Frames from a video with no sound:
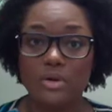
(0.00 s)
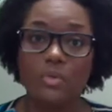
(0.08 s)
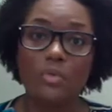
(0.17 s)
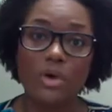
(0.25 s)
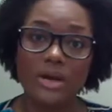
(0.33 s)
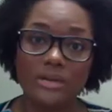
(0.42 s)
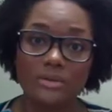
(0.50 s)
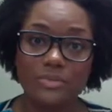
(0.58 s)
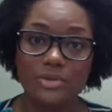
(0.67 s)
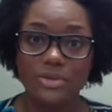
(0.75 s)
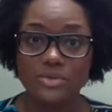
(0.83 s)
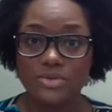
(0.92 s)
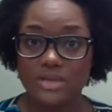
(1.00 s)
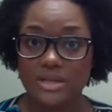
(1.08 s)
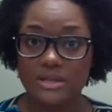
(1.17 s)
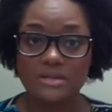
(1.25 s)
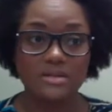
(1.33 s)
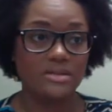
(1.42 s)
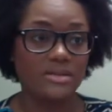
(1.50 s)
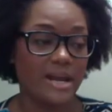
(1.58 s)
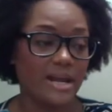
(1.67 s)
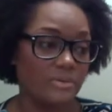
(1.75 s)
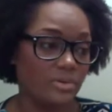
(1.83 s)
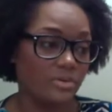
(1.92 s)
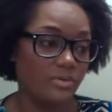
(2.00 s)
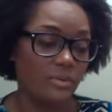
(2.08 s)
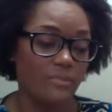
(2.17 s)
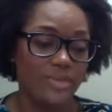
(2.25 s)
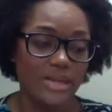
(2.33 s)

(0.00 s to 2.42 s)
want it and want to use it. It's sustainable.